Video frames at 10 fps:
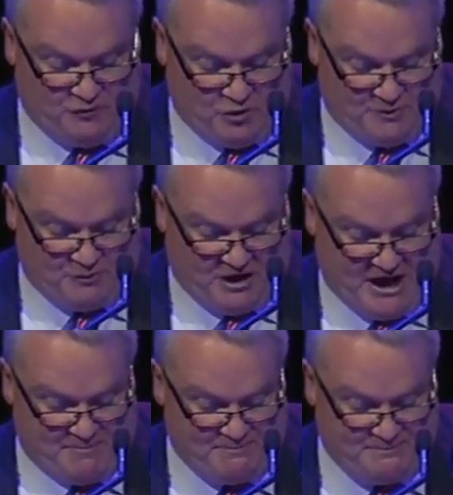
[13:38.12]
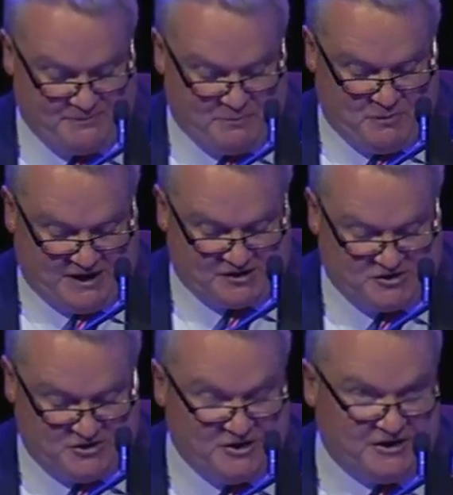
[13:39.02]
All the more reason for us all to
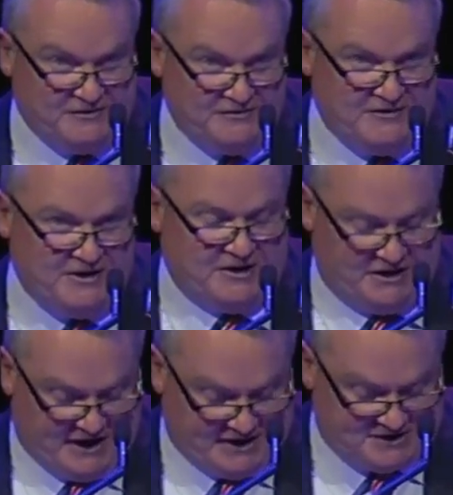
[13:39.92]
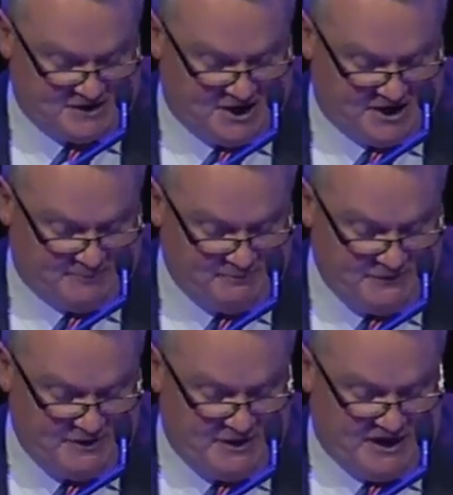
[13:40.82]
be there. I call on everyone
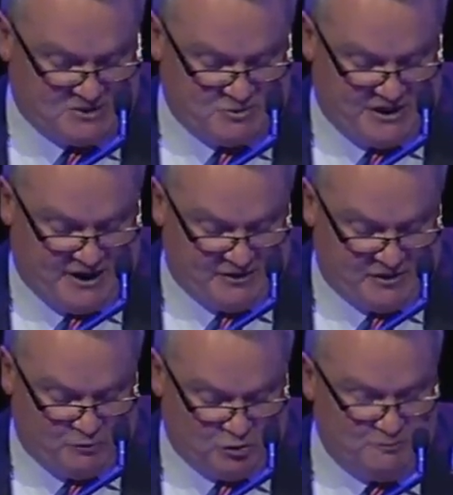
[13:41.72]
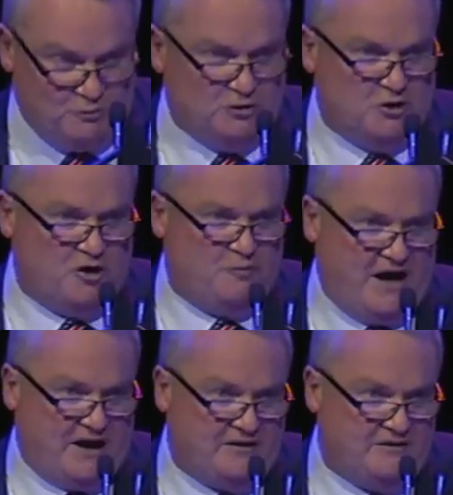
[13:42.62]
to join me at 1:40
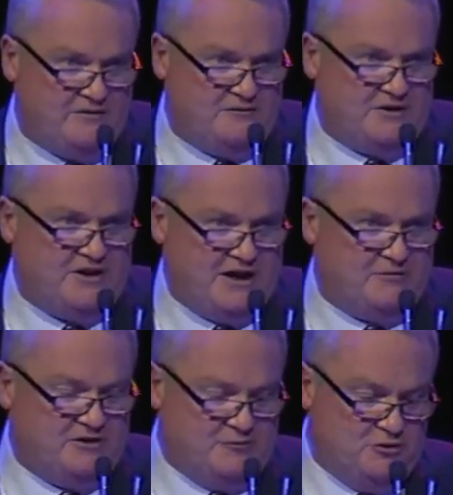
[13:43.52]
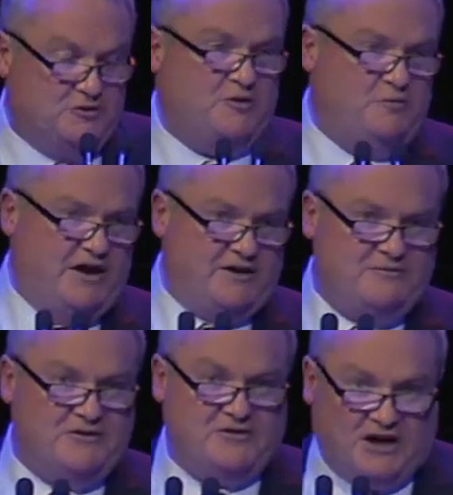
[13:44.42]
p.m, March 30, at
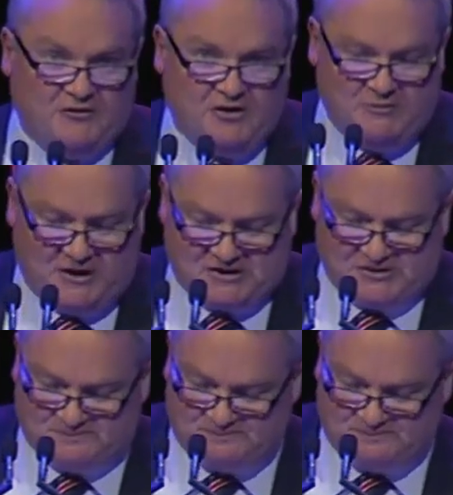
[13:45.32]
Etihad Stadium,